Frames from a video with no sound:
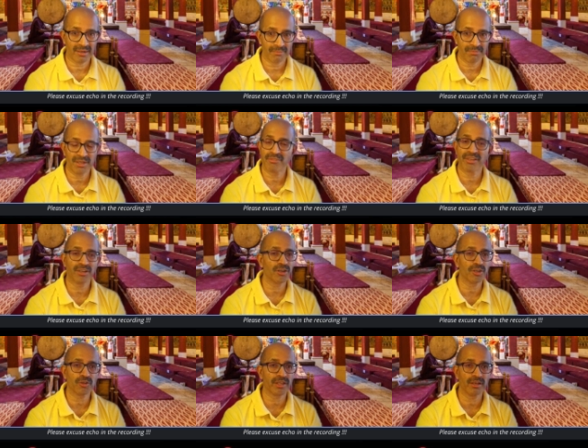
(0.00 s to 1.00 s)
But we are not
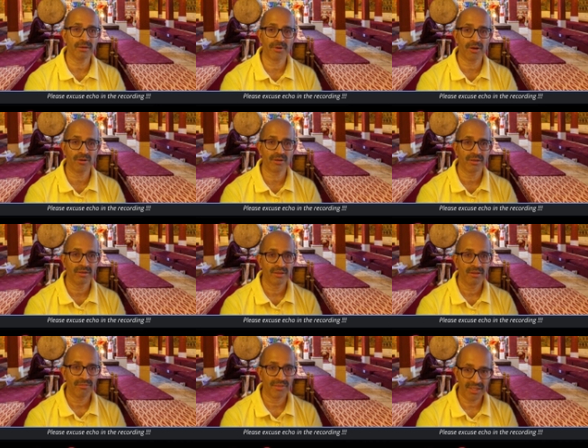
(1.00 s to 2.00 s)
talking about
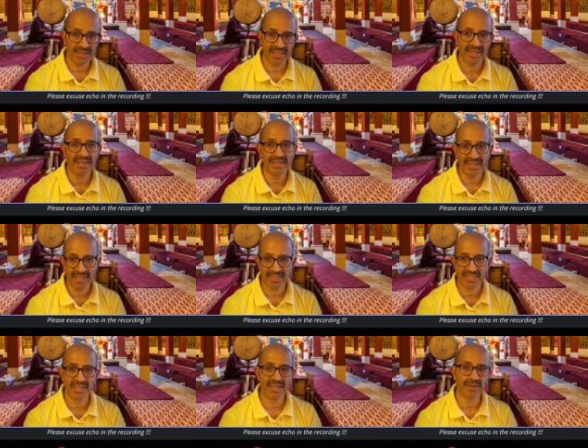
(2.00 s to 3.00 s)
whether they are
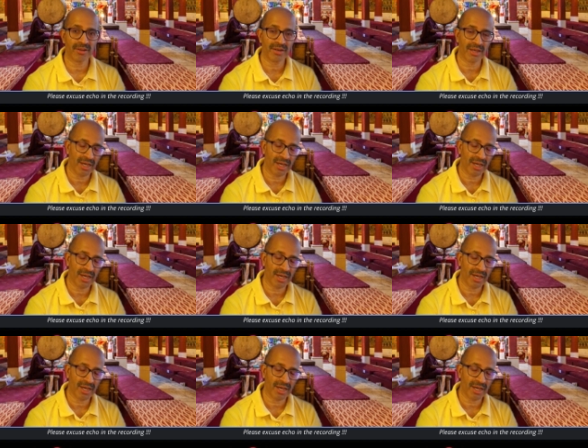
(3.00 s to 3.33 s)
intelligent or